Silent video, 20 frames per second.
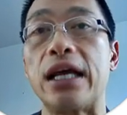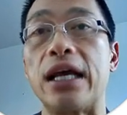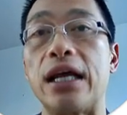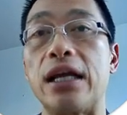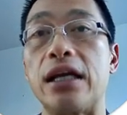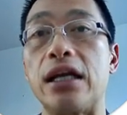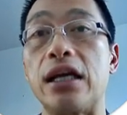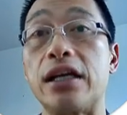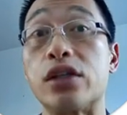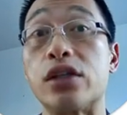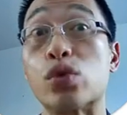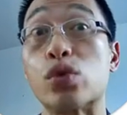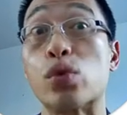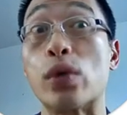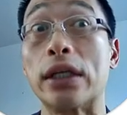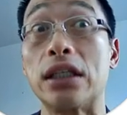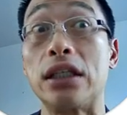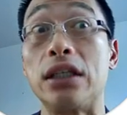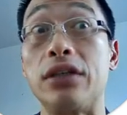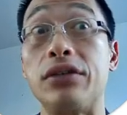and that is
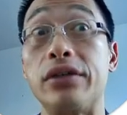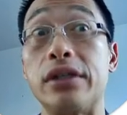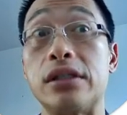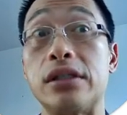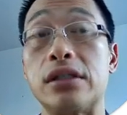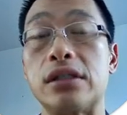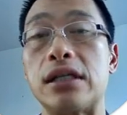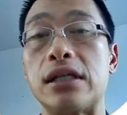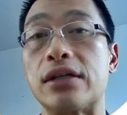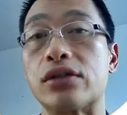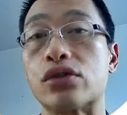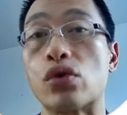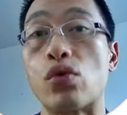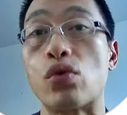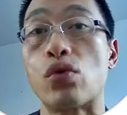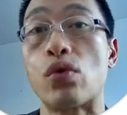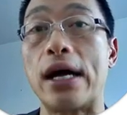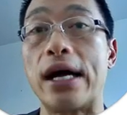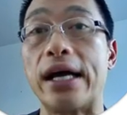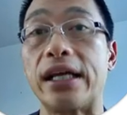one key reason as to
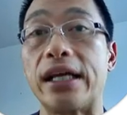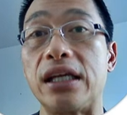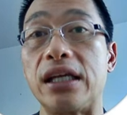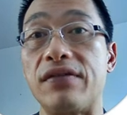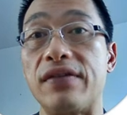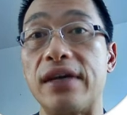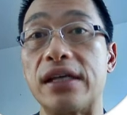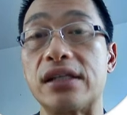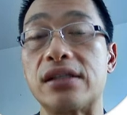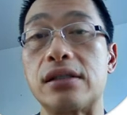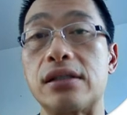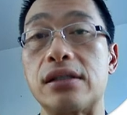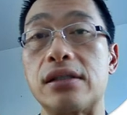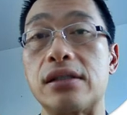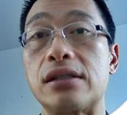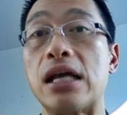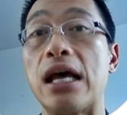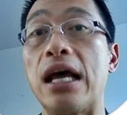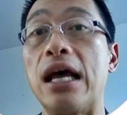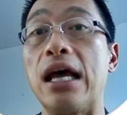why
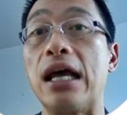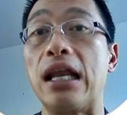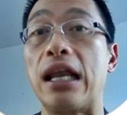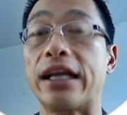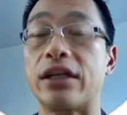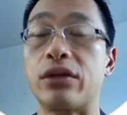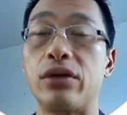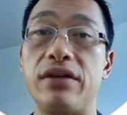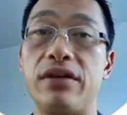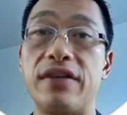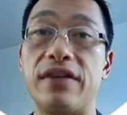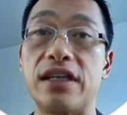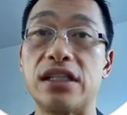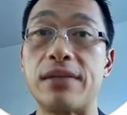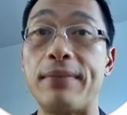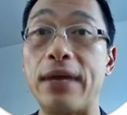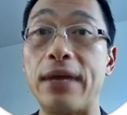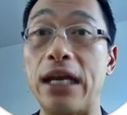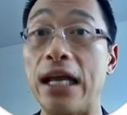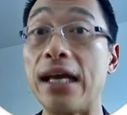investors like to invest
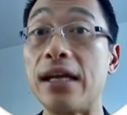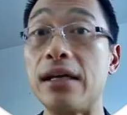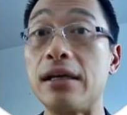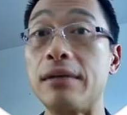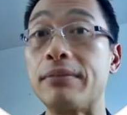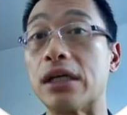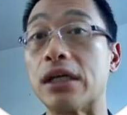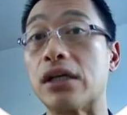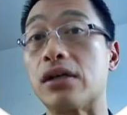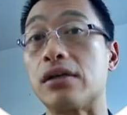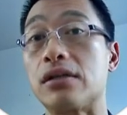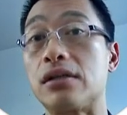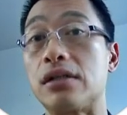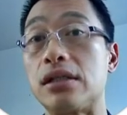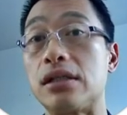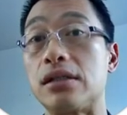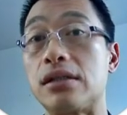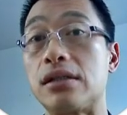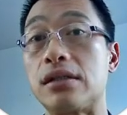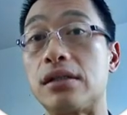in Manhattan, because
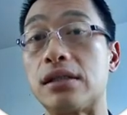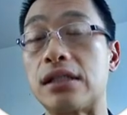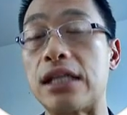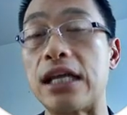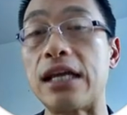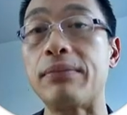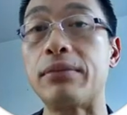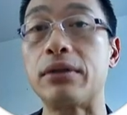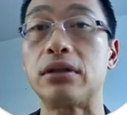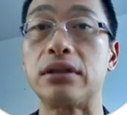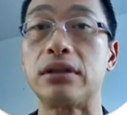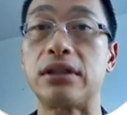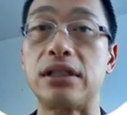it's stable.